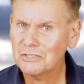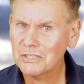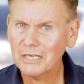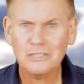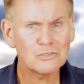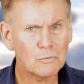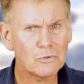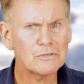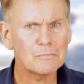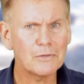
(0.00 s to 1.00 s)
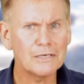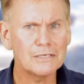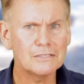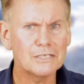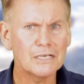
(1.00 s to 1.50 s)
change, the water supply
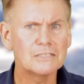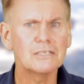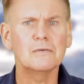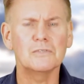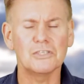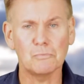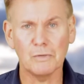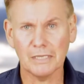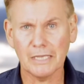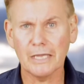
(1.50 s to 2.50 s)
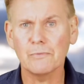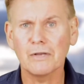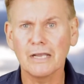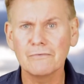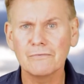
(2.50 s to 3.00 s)
didn't change, it was just where the cattle
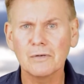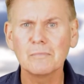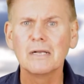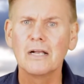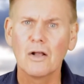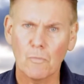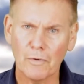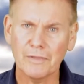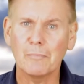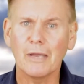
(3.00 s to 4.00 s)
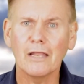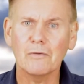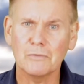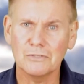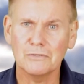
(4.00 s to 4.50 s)
came from, what their palate
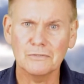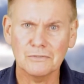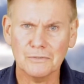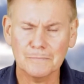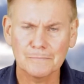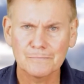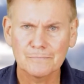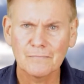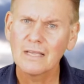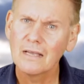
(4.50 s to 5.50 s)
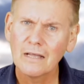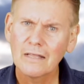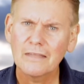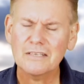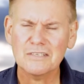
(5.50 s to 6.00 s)
was used to.
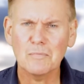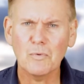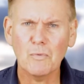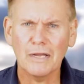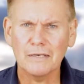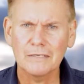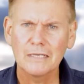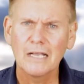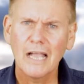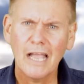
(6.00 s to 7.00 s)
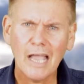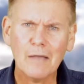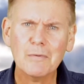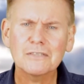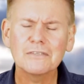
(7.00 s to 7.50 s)
That's number one. How
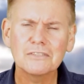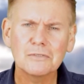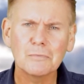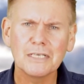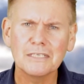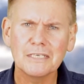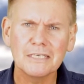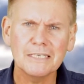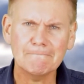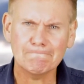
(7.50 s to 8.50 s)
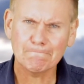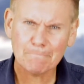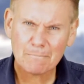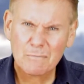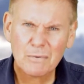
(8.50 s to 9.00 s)
much of this do we need to get in?
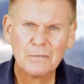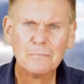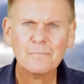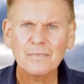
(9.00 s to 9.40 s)
Well,